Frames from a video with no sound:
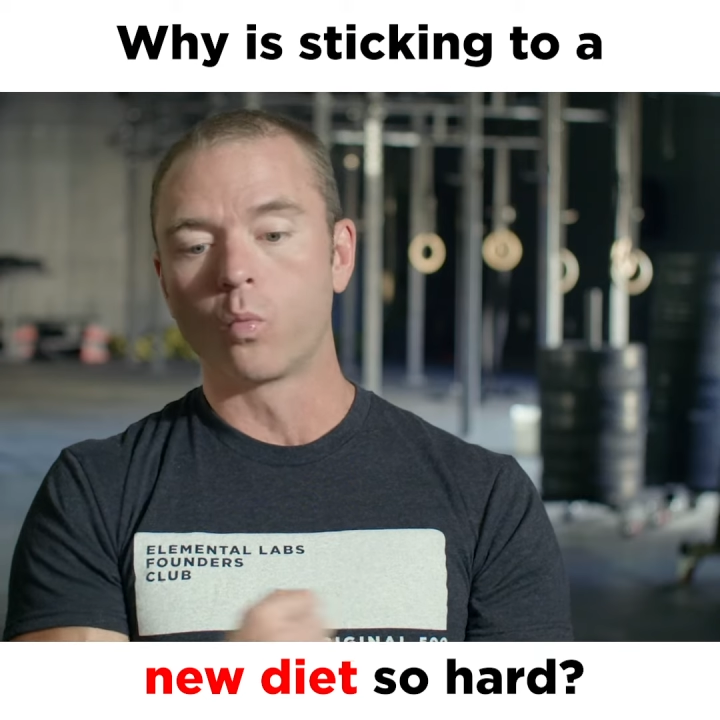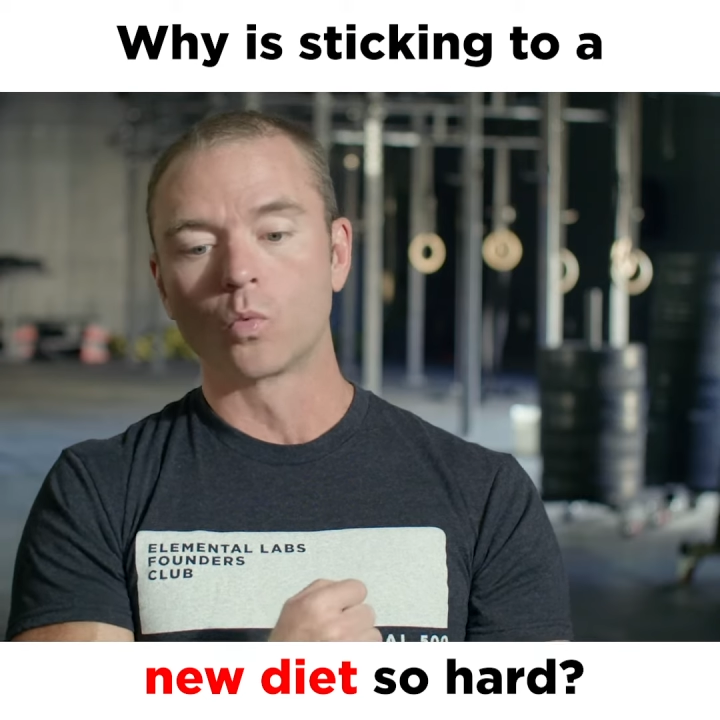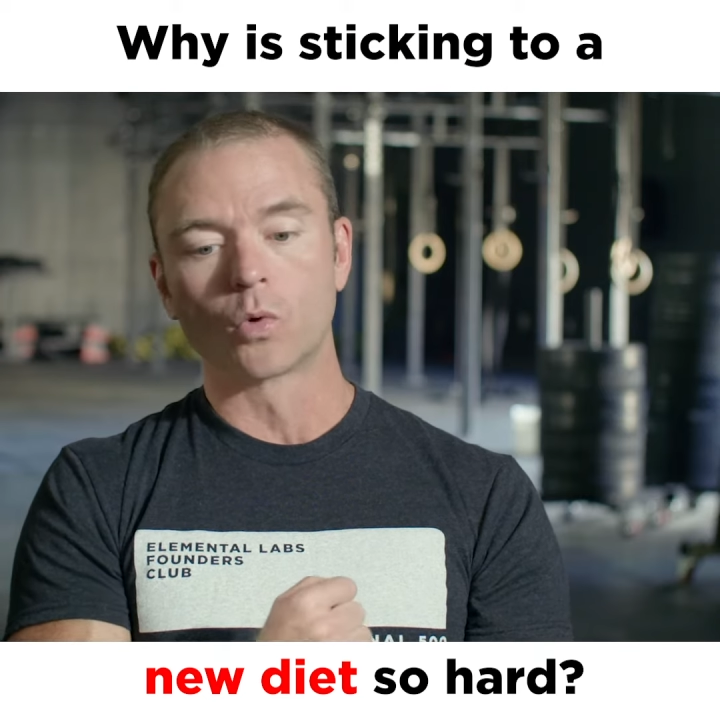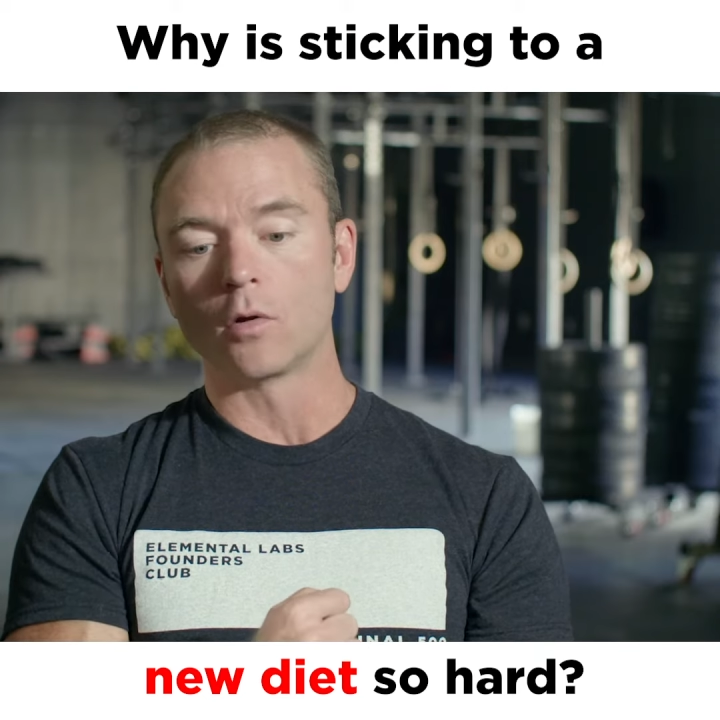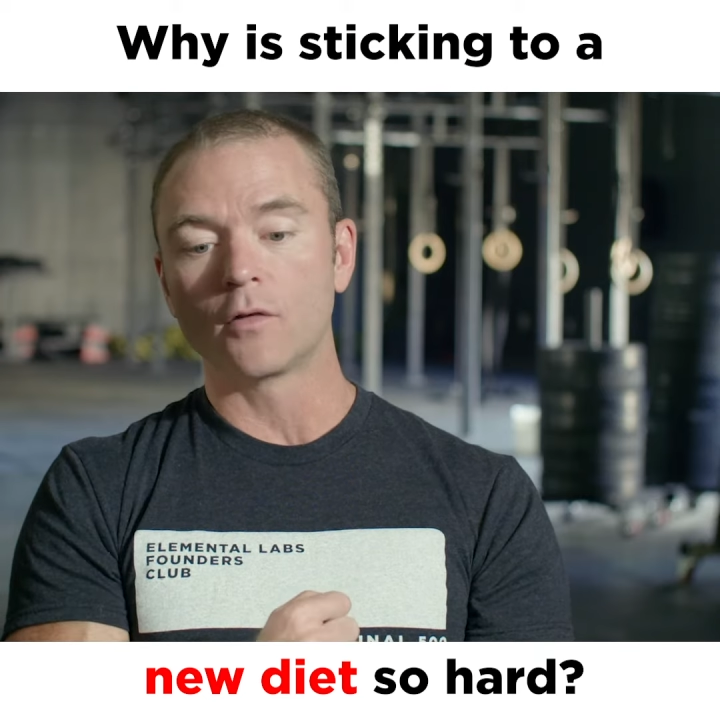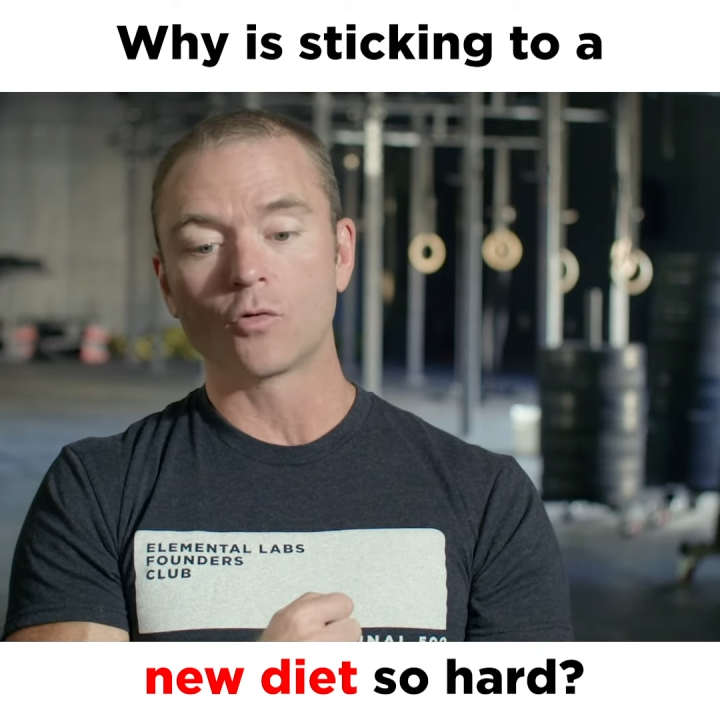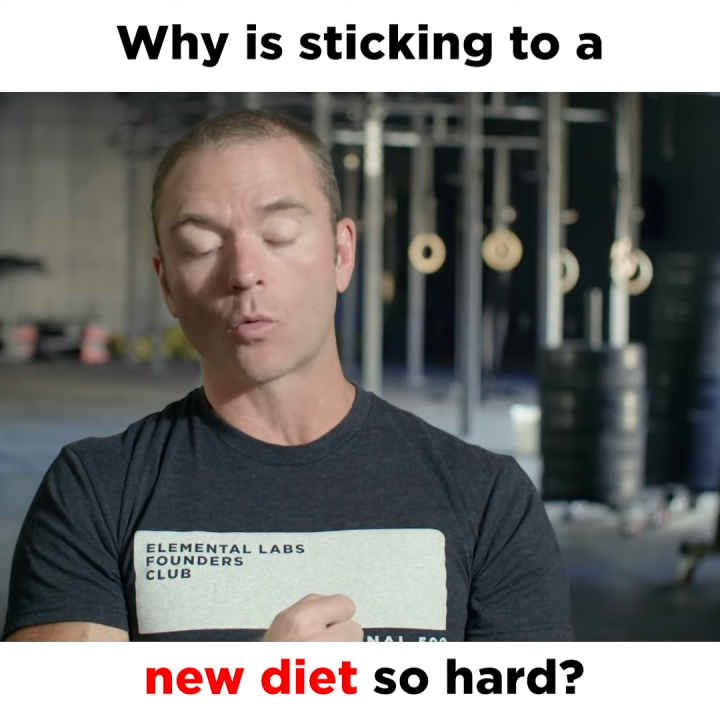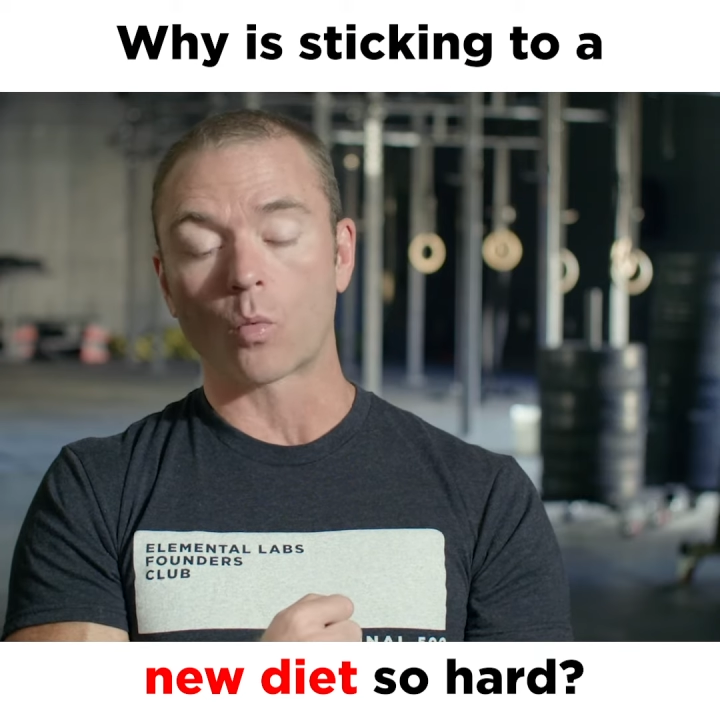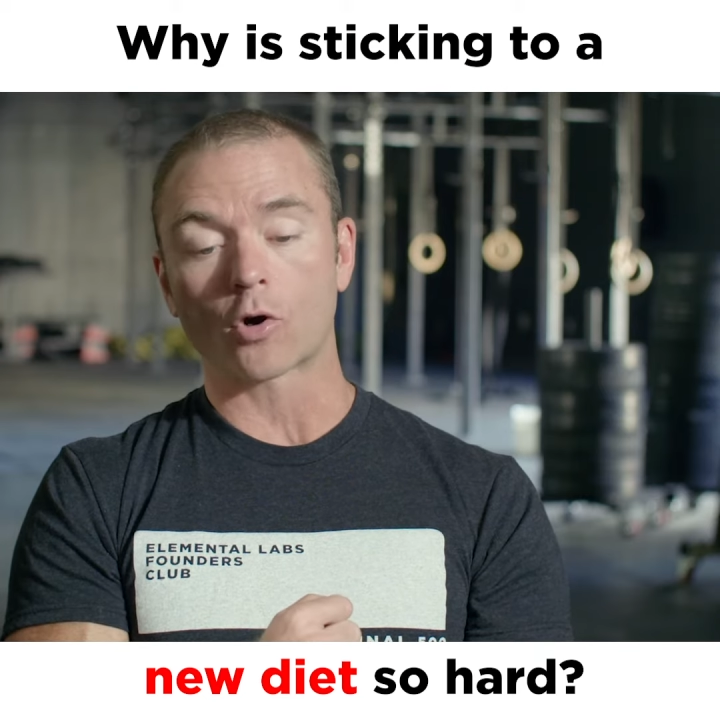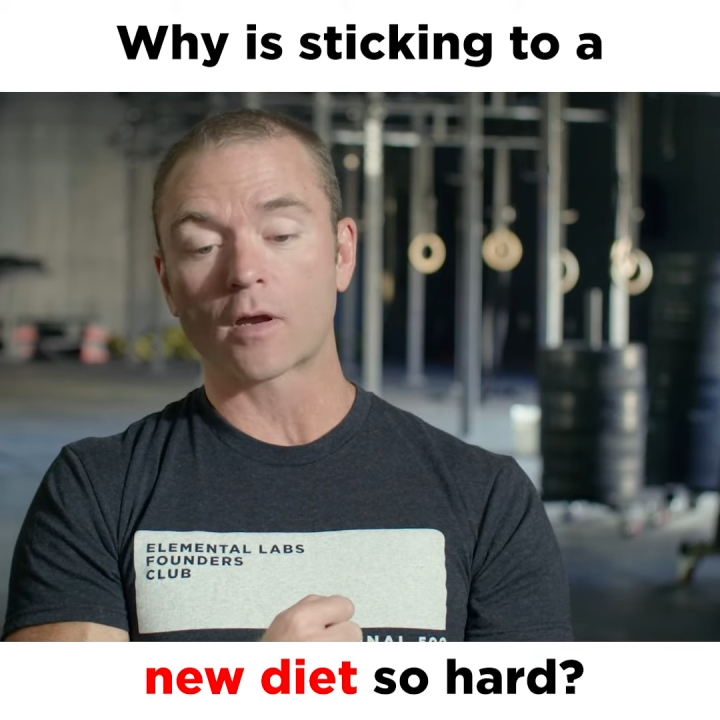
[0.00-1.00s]
roll into a
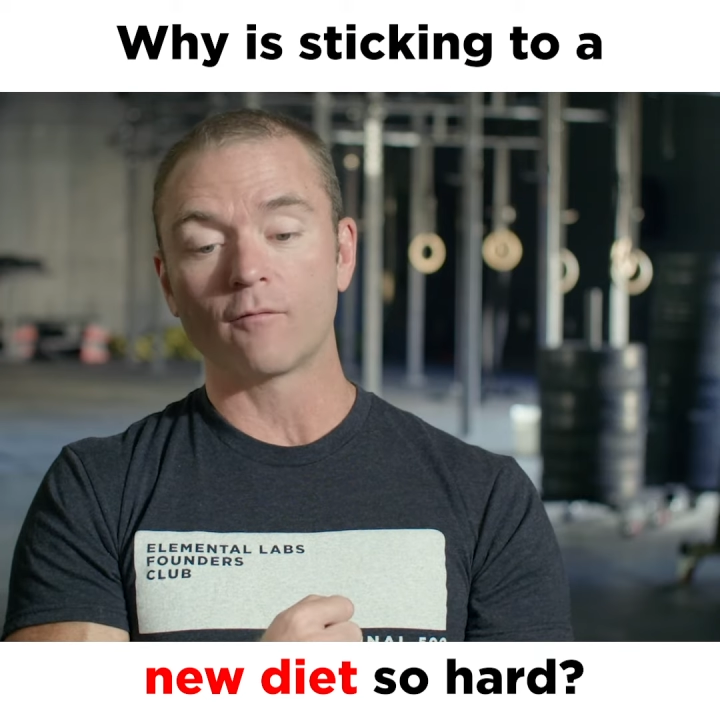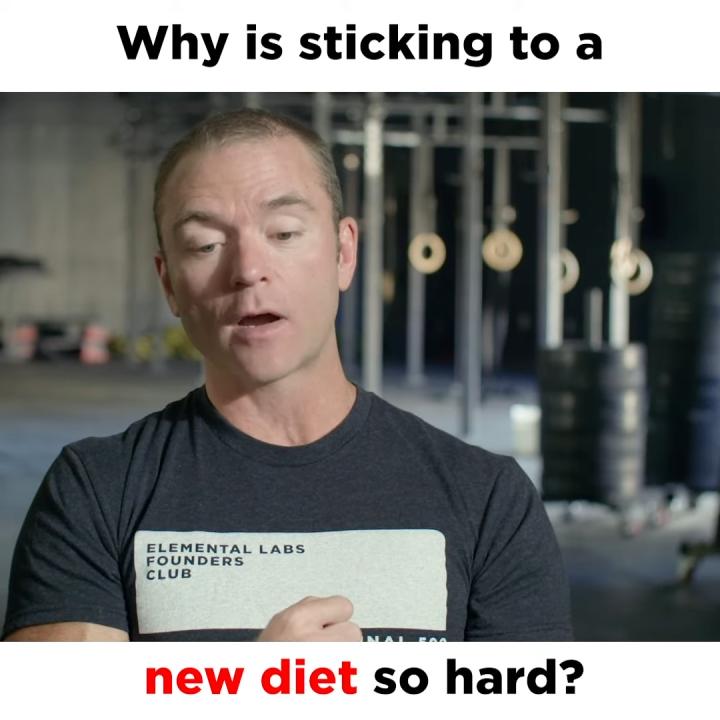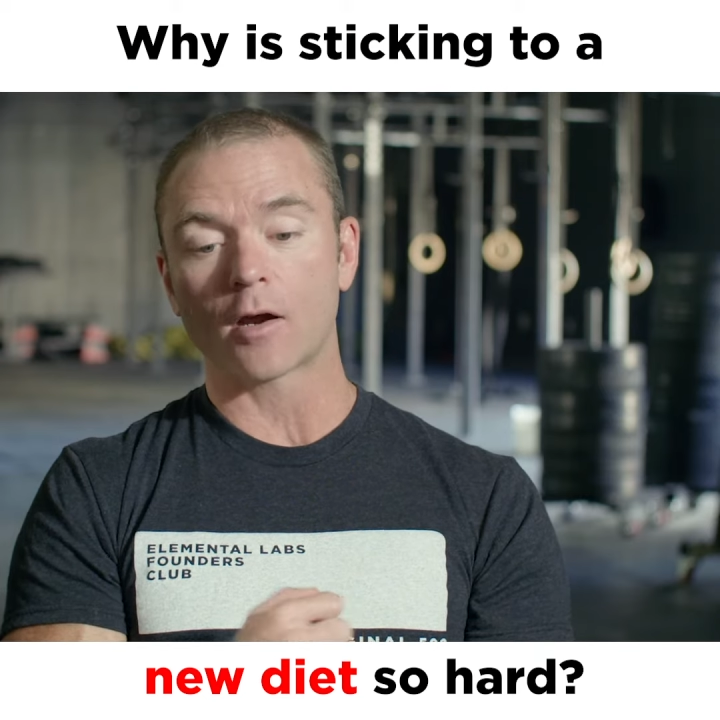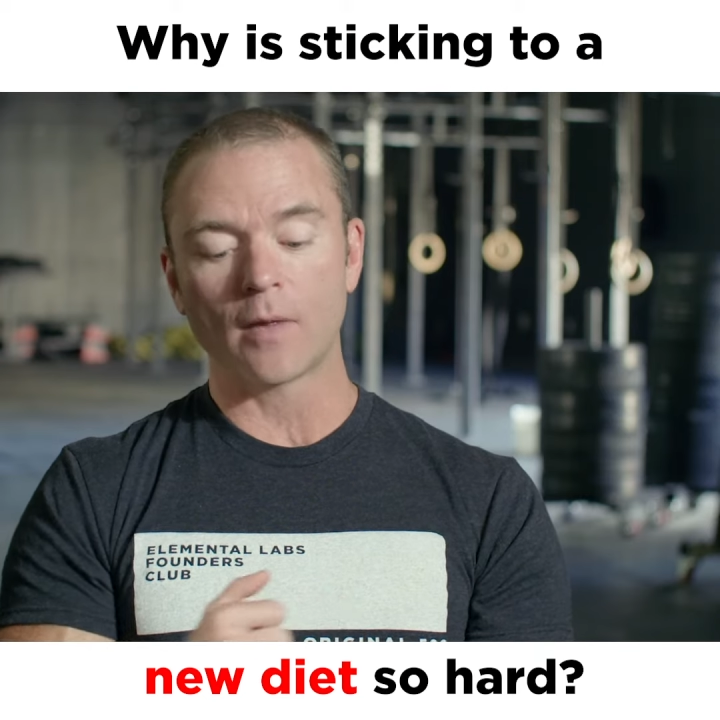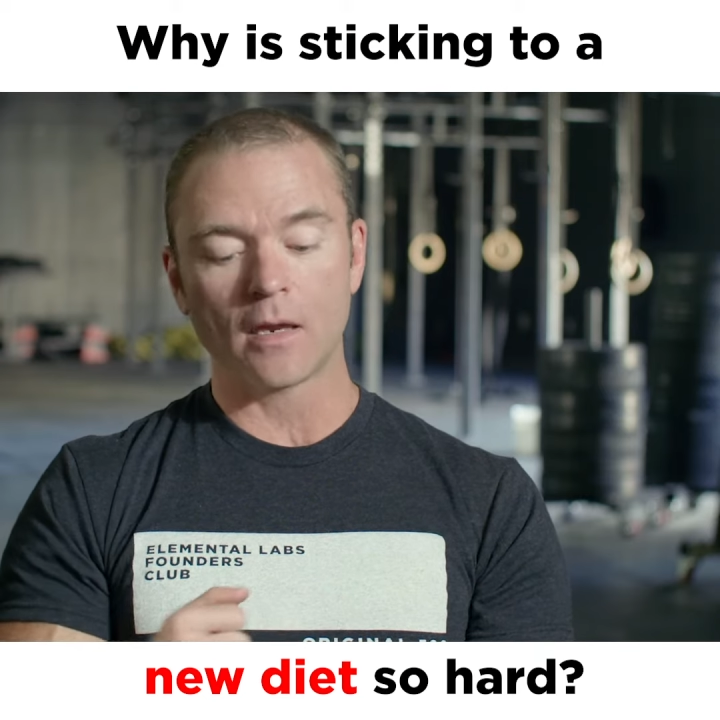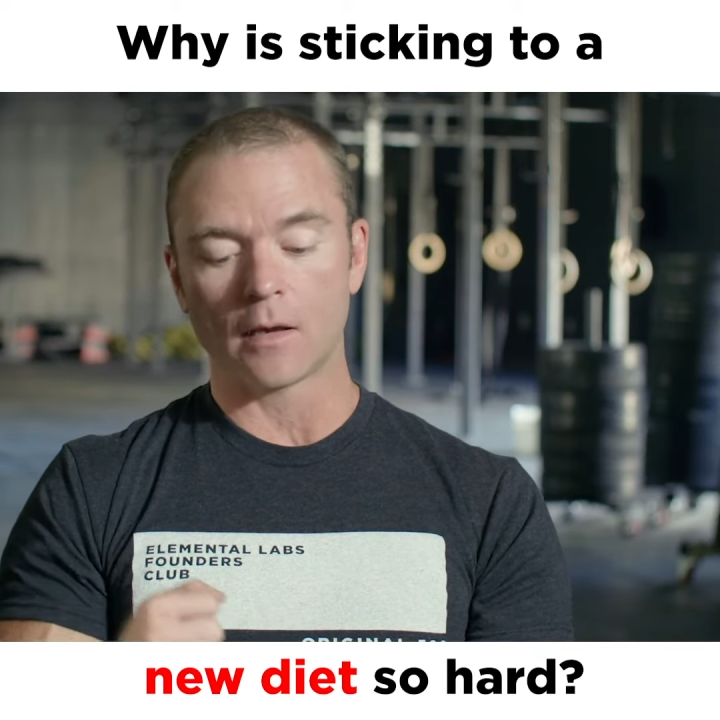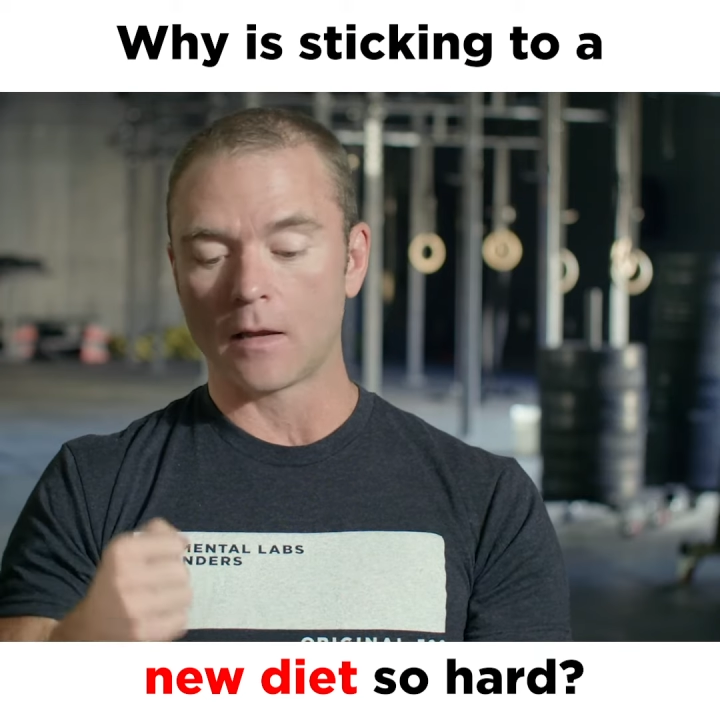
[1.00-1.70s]
work environment,